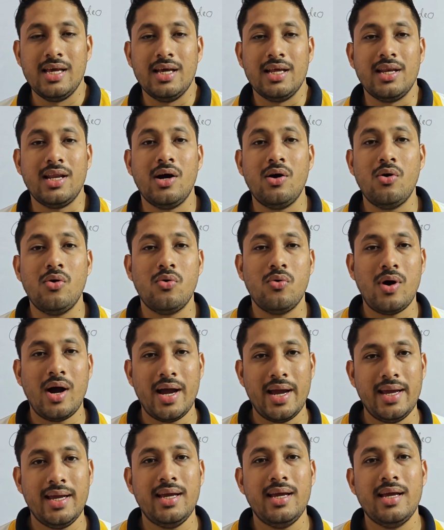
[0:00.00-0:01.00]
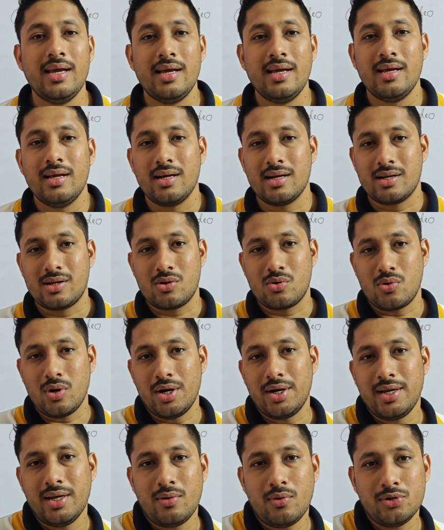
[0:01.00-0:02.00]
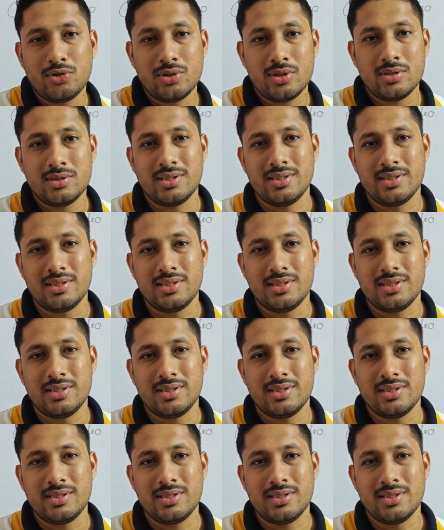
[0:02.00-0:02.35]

Now, why quadratic equations